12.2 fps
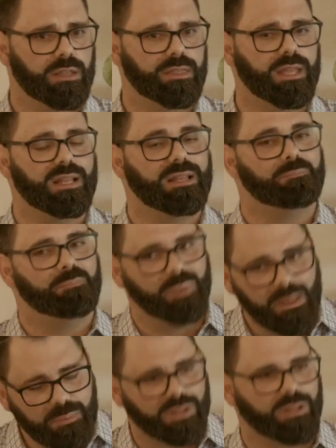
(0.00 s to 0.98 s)
that
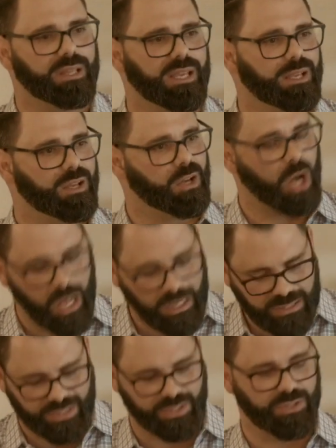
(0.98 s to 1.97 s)
biblically
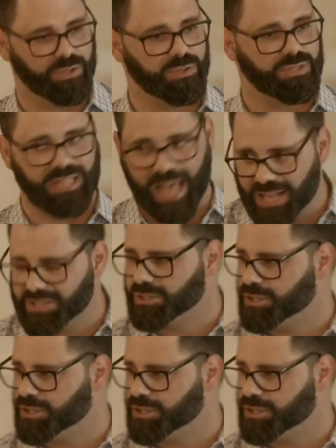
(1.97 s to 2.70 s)
constitutes as a